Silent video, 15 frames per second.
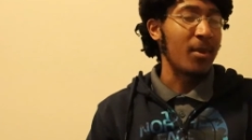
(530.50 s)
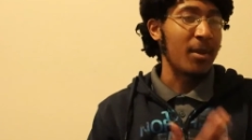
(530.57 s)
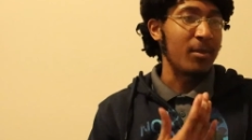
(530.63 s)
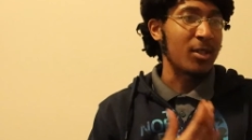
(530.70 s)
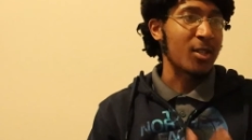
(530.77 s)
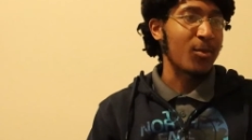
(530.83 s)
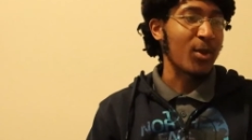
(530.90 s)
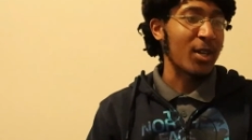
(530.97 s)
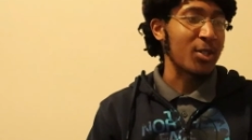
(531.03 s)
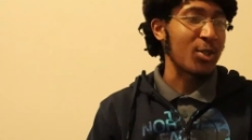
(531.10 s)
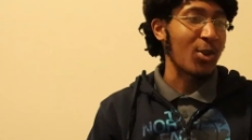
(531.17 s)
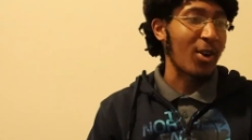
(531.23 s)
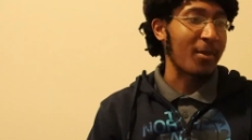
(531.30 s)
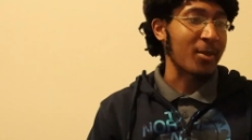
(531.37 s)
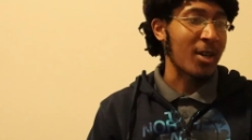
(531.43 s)
but maybe some of you
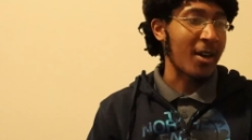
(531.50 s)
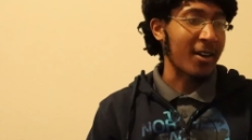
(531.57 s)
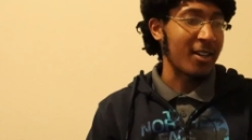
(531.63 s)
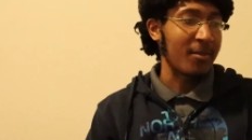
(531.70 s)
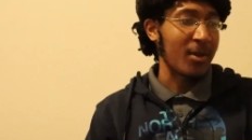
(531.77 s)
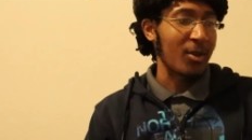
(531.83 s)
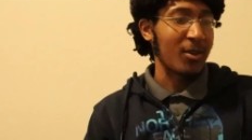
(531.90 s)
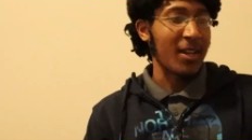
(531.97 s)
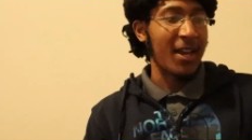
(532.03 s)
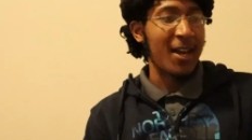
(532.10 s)
guys know what I'm talking about.